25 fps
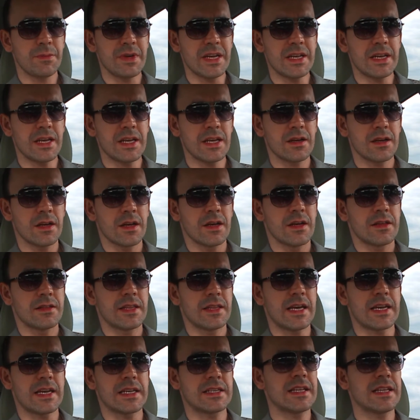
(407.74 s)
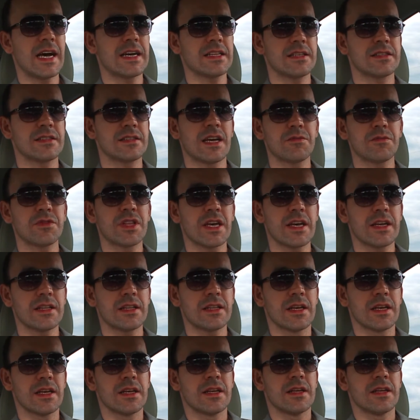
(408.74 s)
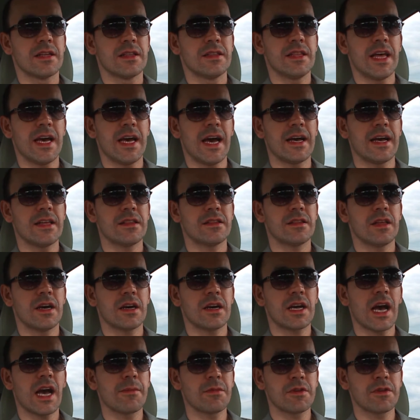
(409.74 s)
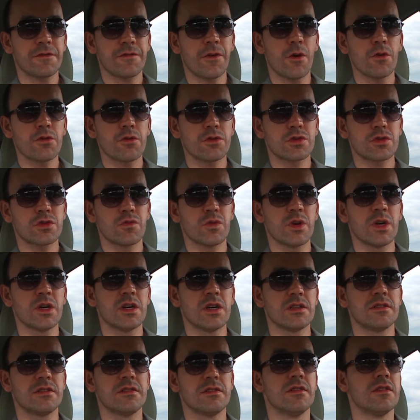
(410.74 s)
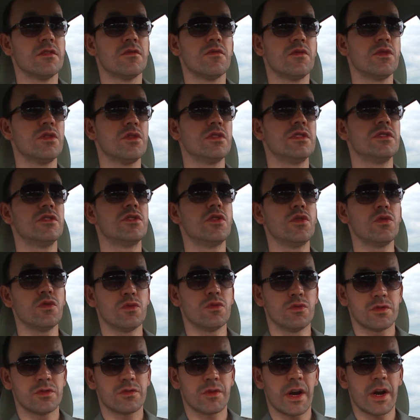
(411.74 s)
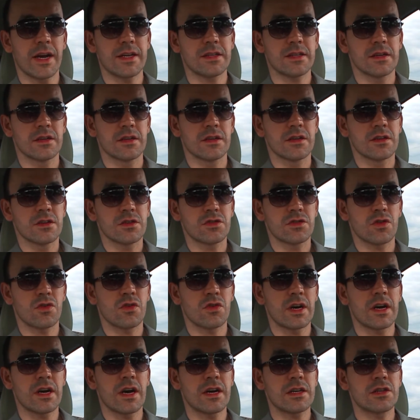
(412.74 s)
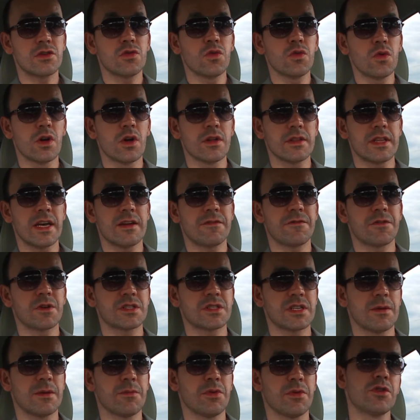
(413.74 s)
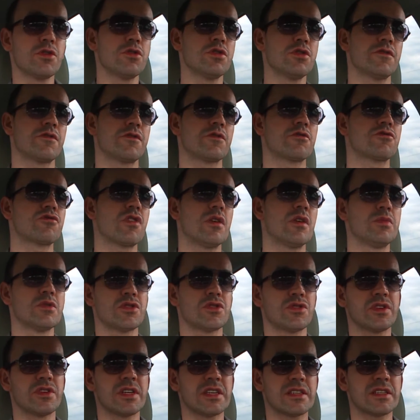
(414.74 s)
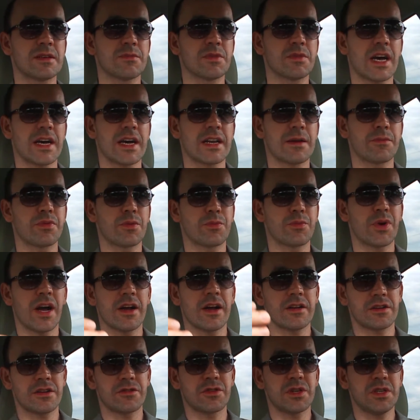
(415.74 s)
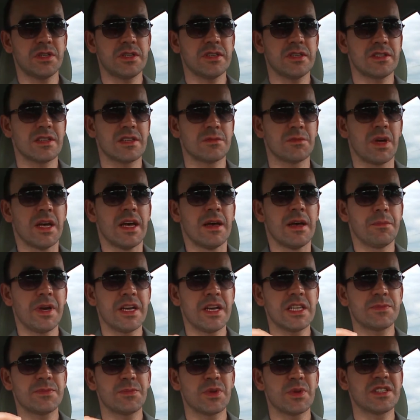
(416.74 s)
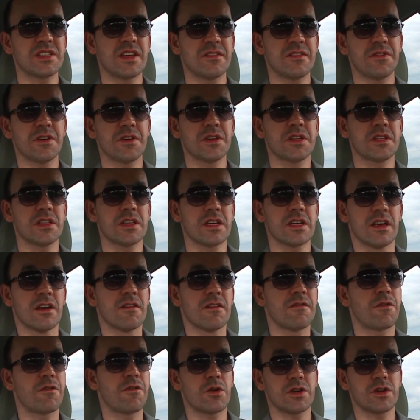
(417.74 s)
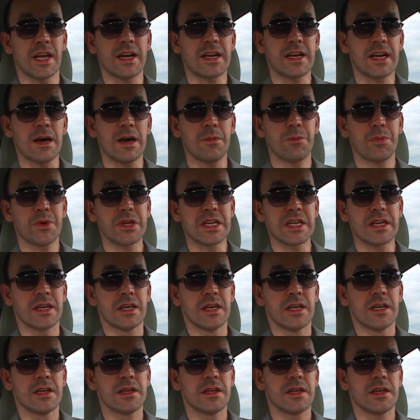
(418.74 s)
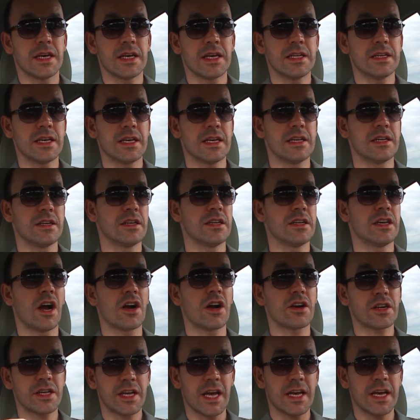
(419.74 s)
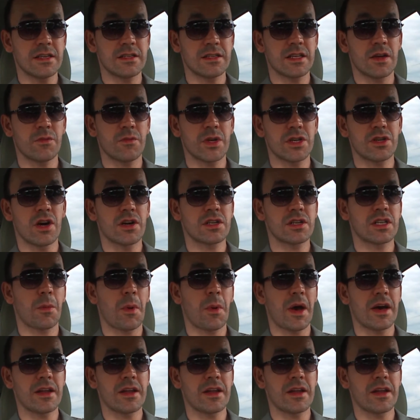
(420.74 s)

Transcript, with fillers: meaning that it's not something that common folks would use, right? So a tool that, for example, used for troubleshooting some kind of proprietary system made specifically for that company. And in our case that we talked